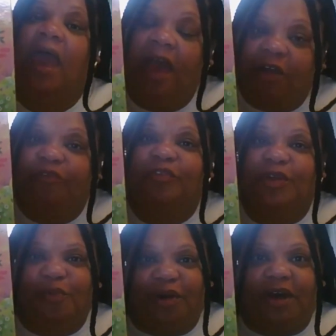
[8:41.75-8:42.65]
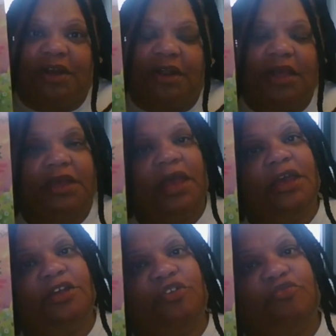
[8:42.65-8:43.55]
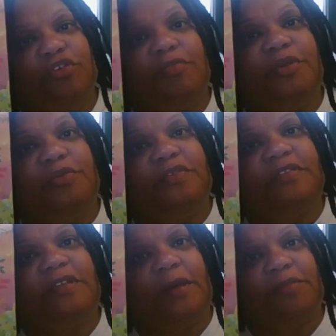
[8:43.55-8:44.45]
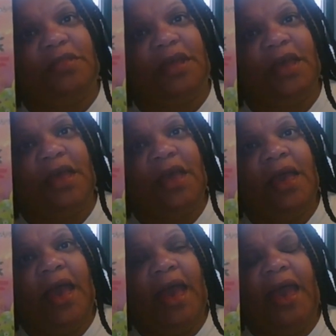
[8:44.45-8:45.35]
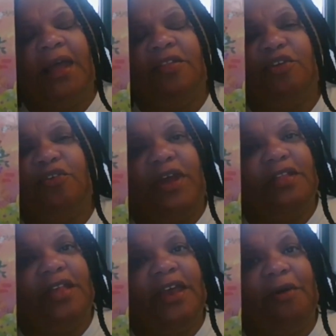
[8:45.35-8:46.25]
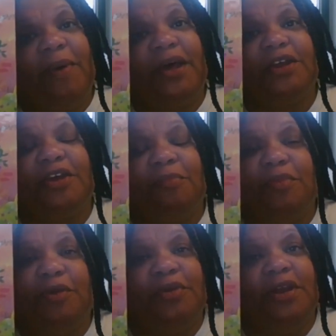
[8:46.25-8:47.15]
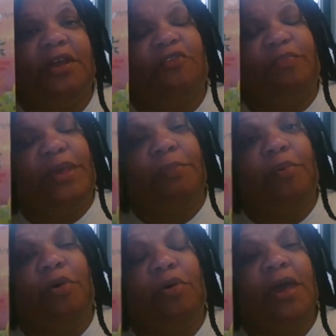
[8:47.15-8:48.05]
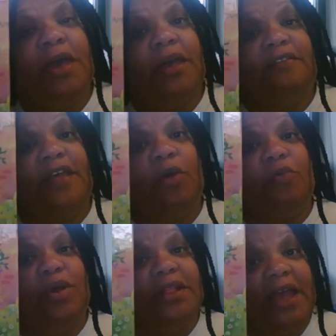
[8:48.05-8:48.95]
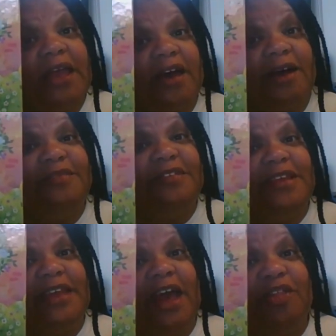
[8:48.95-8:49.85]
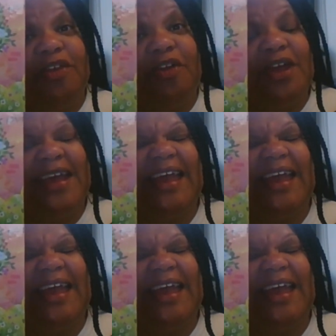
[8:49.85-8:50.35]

everyone can contribute something. And the great thing about a community of people is that when they come together,